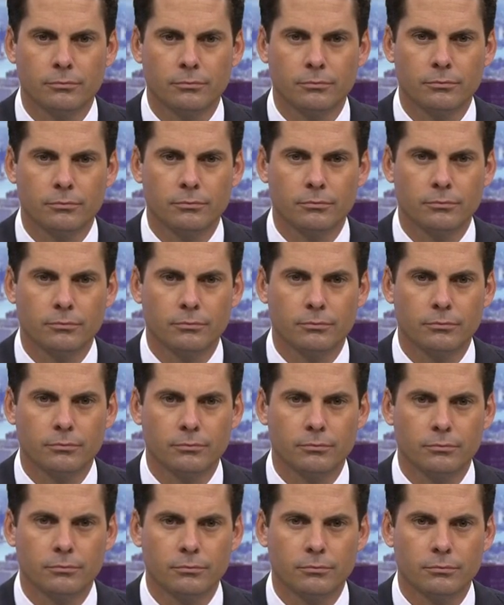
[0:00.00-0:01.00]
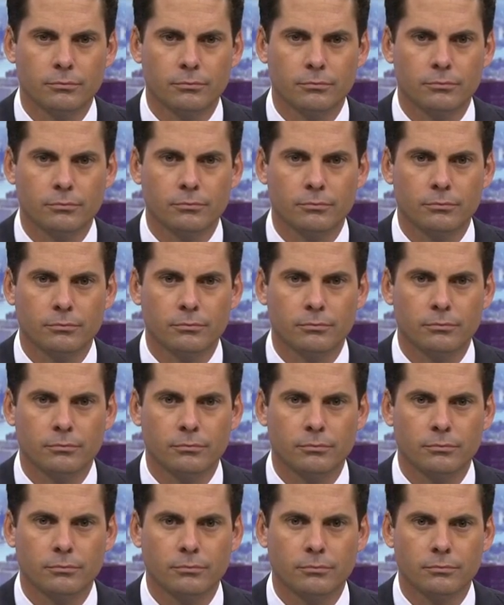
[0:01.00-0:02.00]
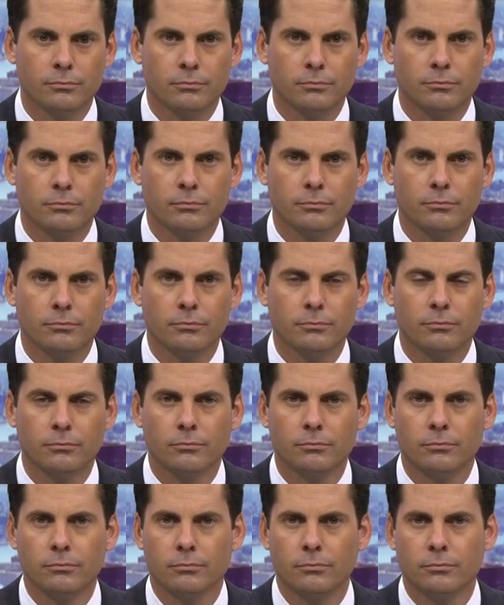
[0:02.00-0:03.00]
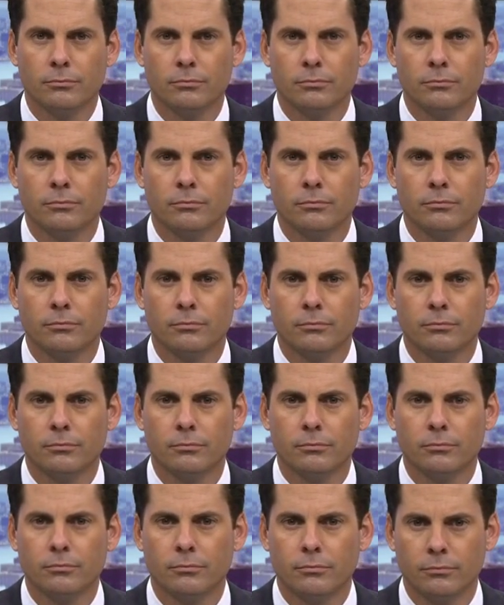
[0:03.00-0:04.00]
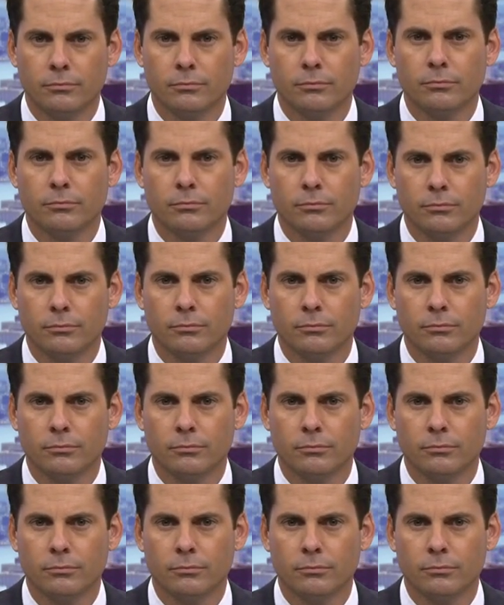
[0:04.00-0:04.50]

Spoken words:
No words are spoken by the person on screen.